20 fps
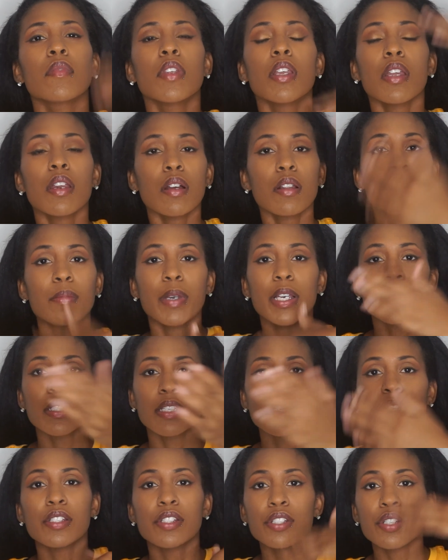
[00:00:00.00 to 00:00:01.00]
It only makes
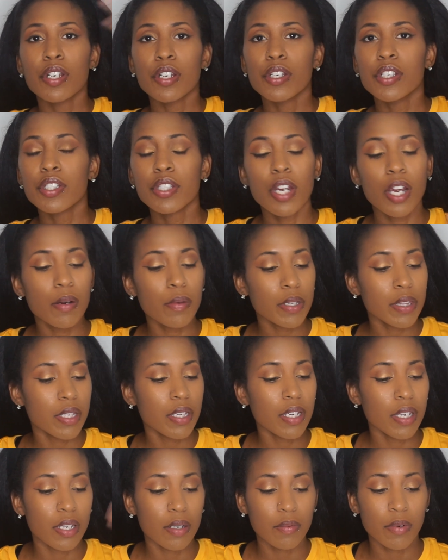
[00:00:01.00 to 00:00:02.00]
sense, you know, you start with
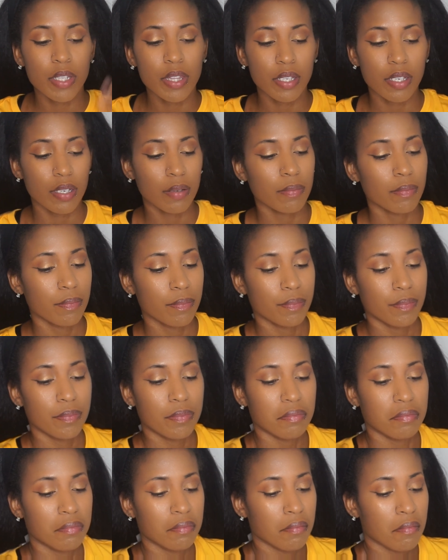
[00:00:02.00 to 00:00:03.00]
it, end with it.
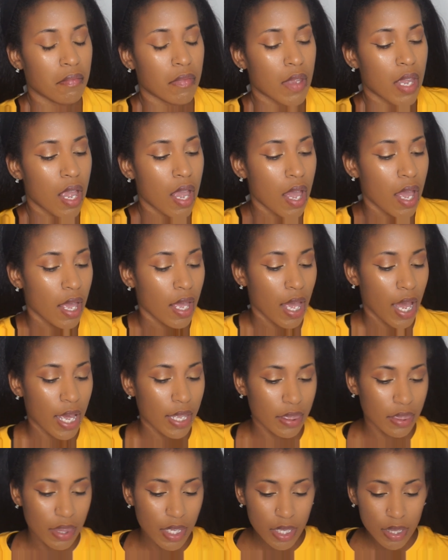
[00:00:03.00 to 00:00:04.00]

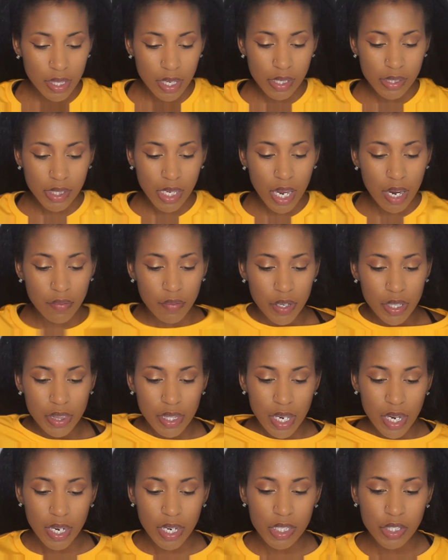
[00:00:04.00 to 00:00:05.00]
I think that's
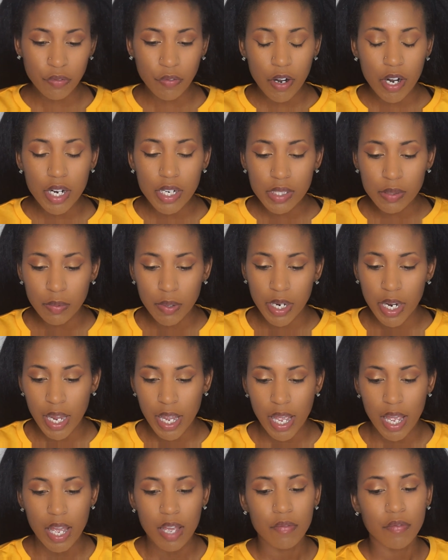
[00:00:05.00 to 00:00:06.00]
everything. As far as what I
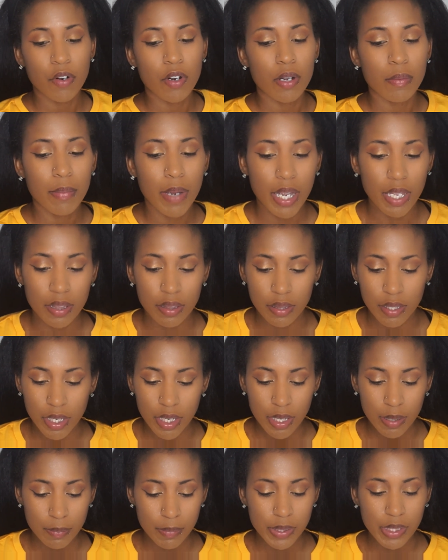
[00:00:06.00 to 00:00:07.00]
have on my
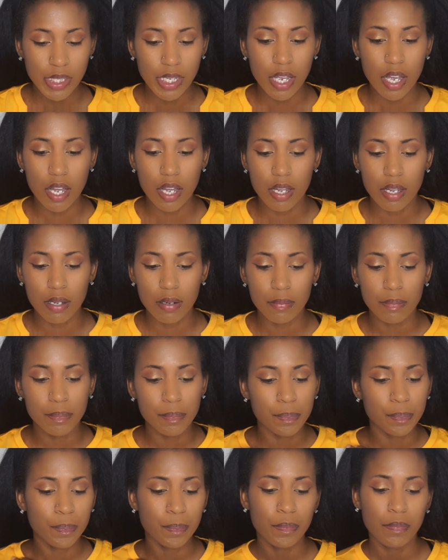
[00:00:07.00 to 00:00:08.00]
lips,
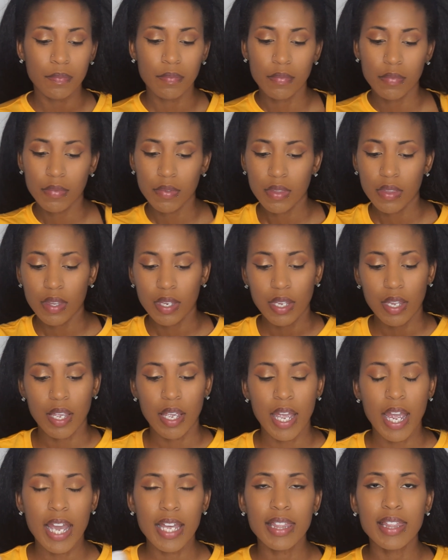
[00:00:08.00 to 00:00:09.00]

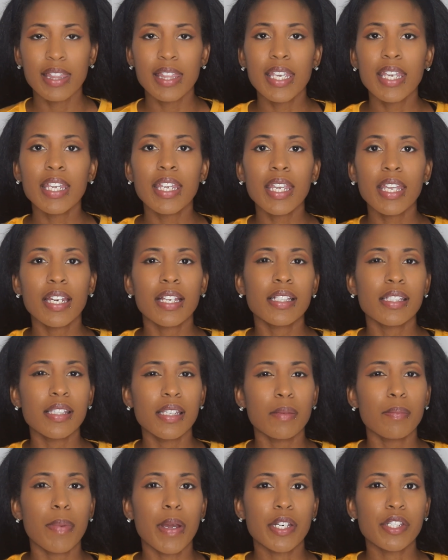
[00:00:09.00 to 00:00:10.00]
I think it is
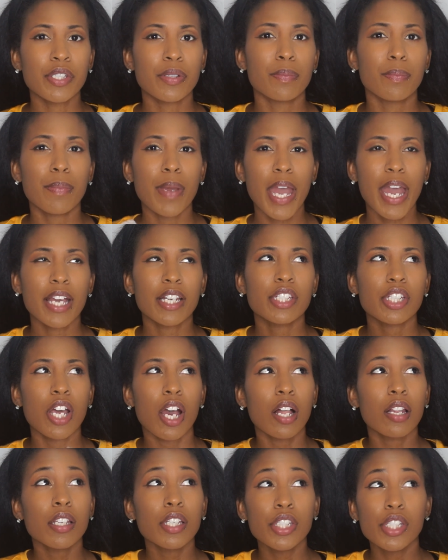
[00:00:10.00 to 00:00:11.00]
the
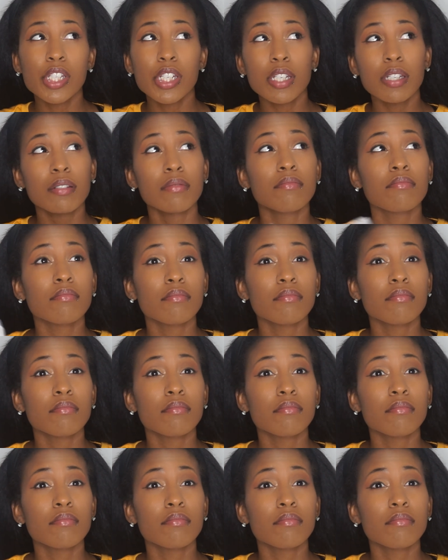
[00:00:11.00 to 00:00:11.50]
Patchology.